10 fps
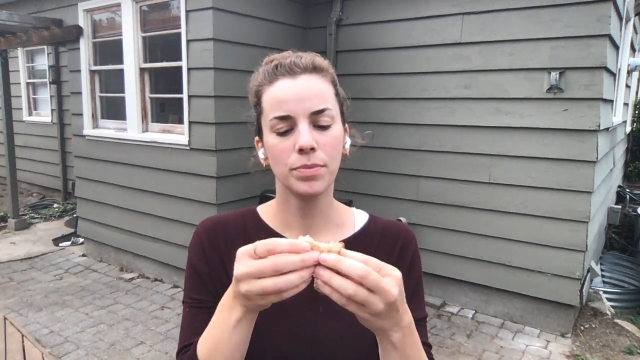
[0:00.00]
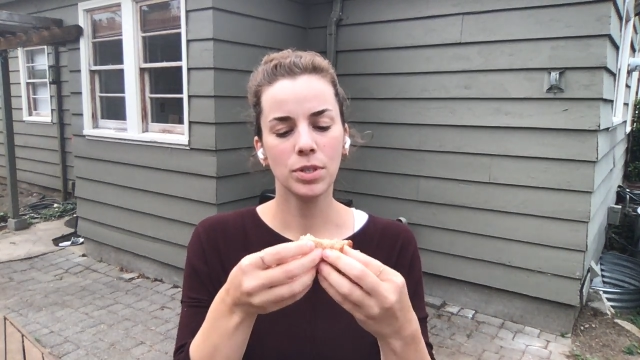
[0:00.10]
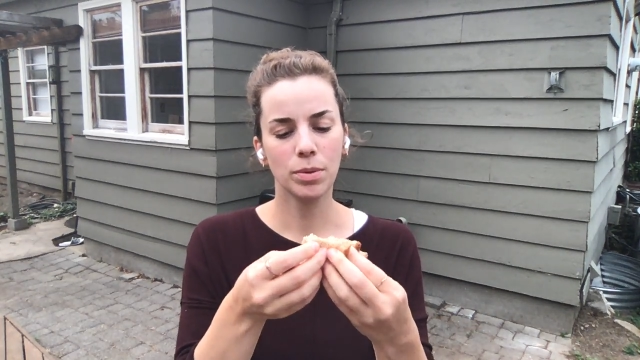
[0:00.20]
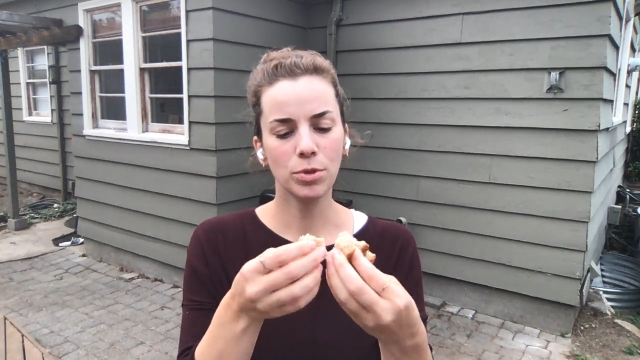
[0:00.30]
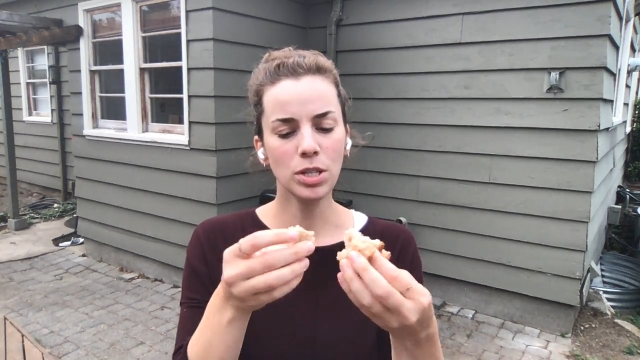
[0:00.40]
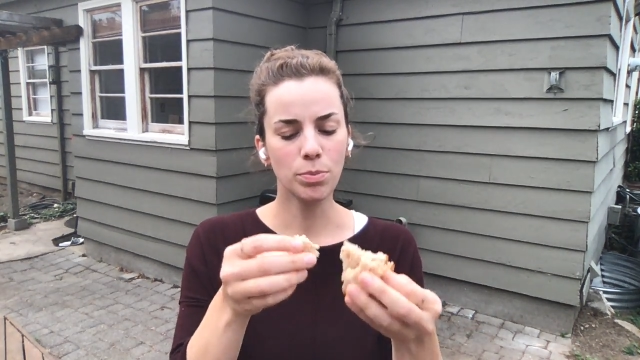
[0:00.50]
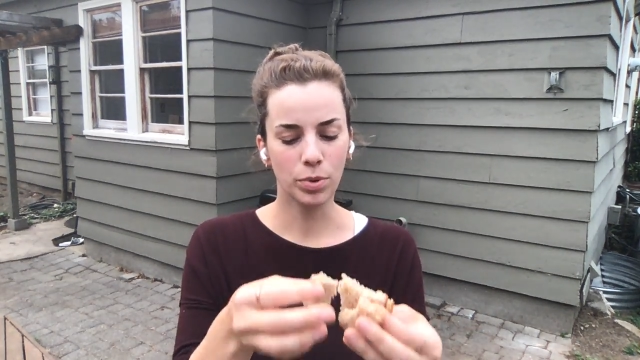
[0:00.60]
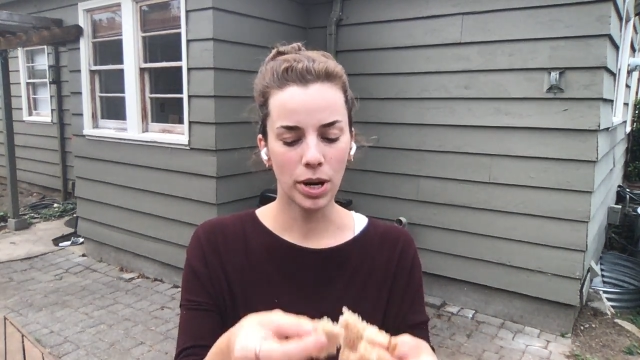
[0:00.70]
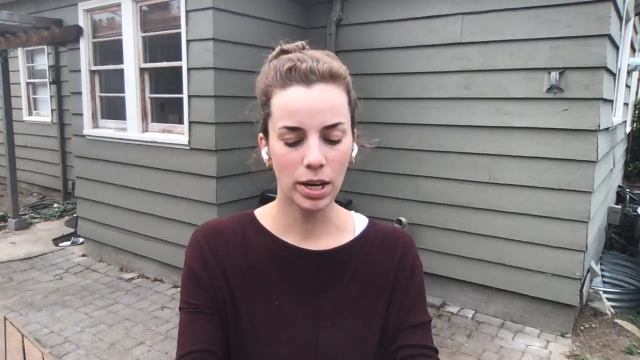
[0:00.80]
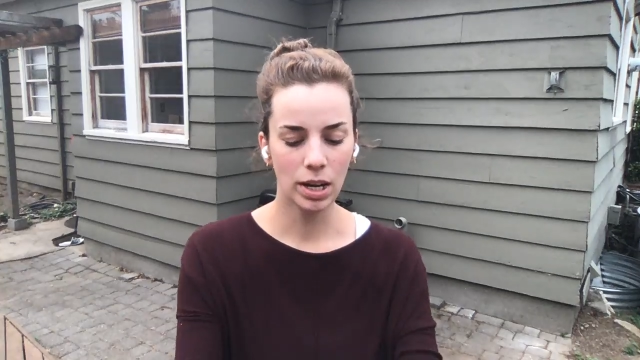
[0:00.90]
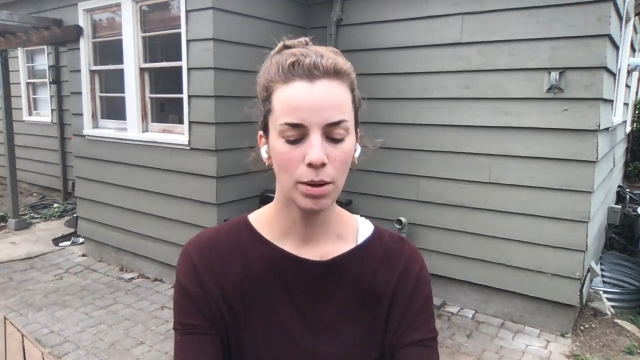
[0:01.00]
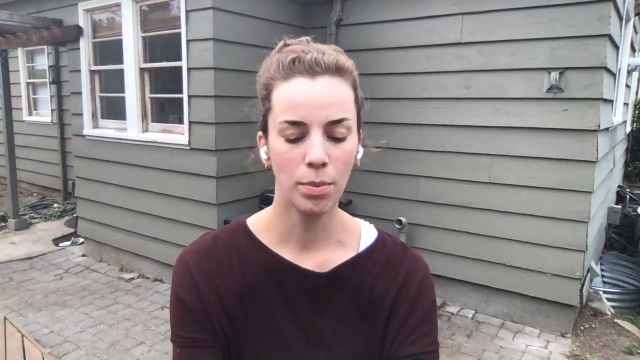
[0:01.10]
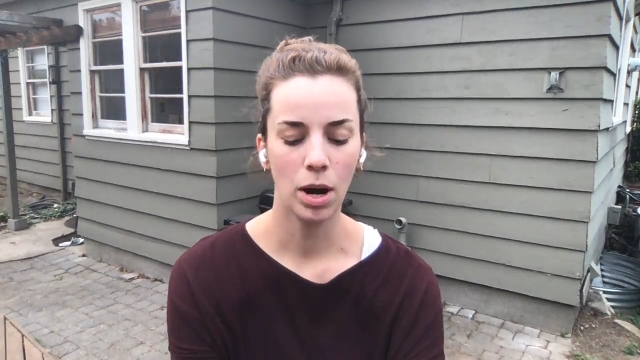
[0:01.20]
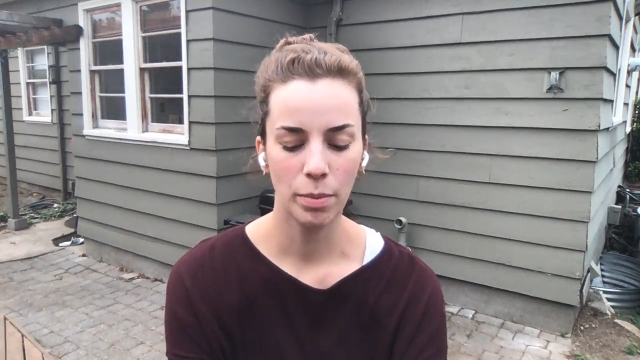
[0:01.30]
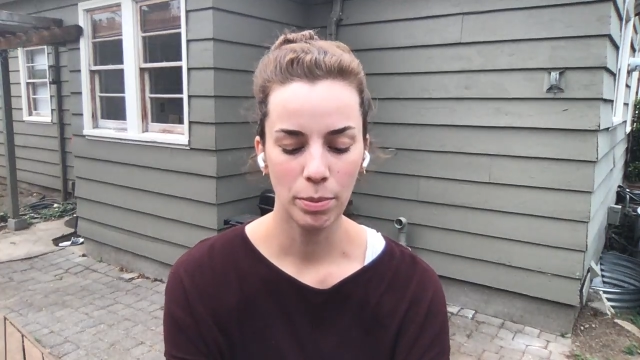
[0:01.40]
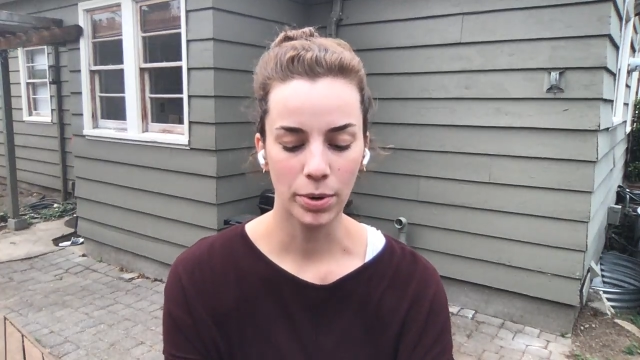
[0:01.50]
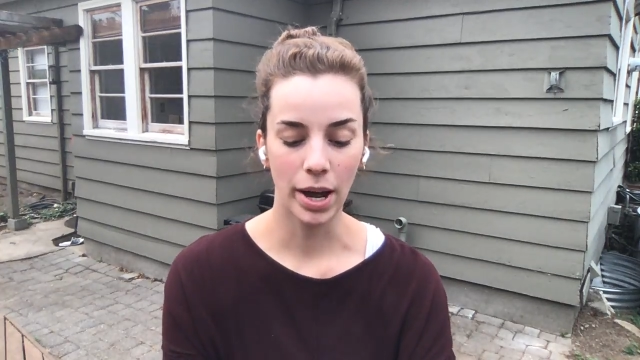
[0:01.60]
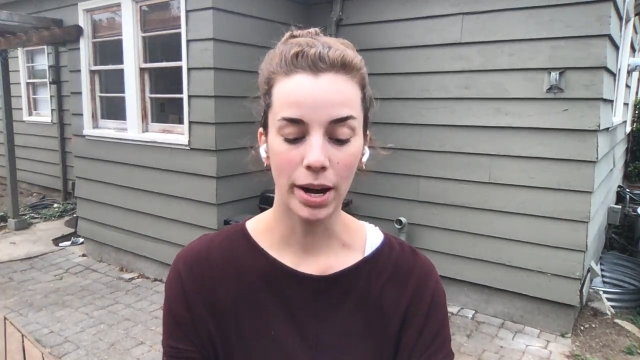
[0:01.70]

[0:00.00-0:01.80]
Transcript: So I'm just breaking apart my bread.